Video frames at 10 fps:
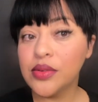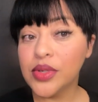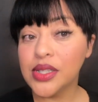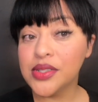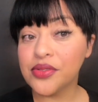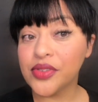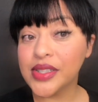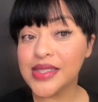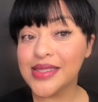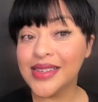what a
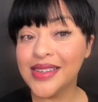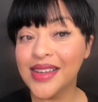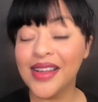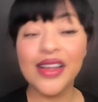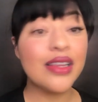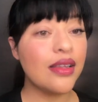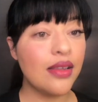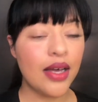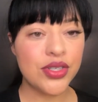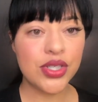difference
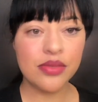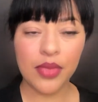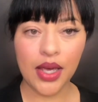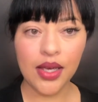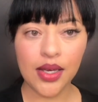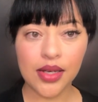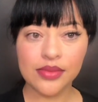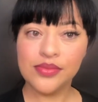lashes make.